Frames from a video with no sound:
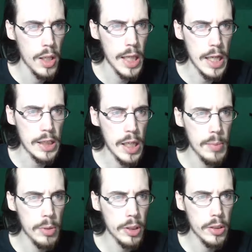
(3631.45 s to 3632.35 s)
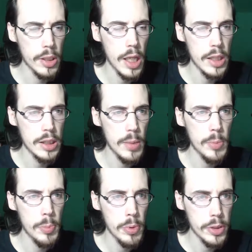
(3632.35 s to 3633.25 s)
They seem to
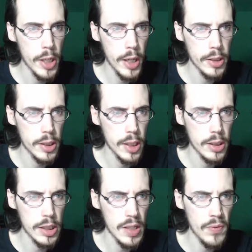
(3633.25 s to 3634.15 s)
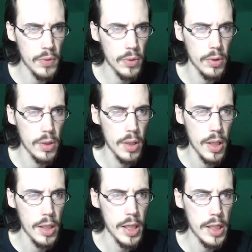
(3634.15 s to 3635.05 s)
protect against evil.
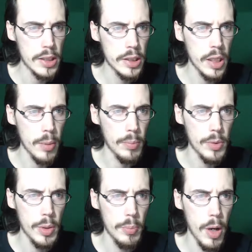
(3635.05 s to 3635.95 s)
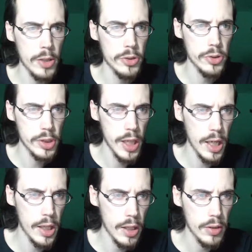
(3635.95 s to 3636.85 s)
Thanks to them, the monsters
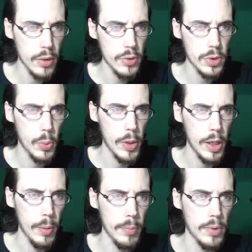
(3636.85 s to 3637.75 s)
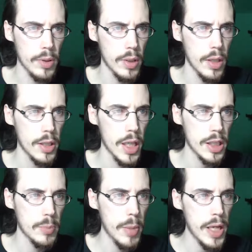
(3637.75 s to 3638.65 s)
can't get close to Winamp. That's
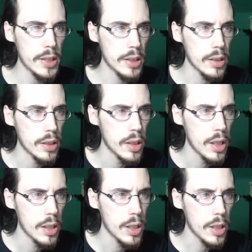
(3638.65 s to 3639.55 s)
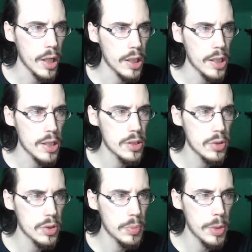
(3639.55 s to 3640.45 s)
amazing. None like these
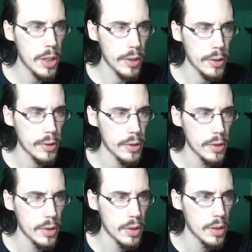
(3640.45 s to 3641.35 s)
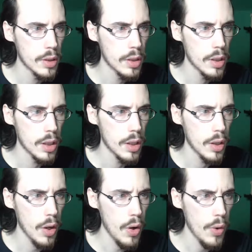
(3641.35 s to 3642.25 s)
used to be here.
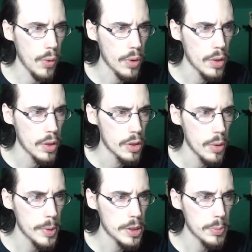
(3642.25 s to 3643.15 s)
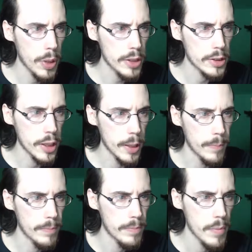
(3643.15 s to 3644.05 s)
Oh, don't be surprised yet.
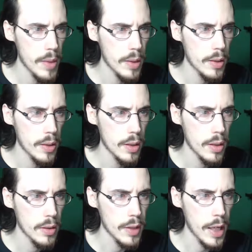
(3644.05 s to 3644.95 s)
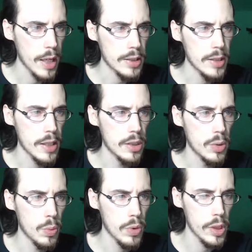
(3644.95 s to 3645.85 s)
Like I said, the
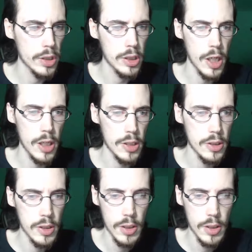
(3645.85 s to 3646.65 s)
world has changed.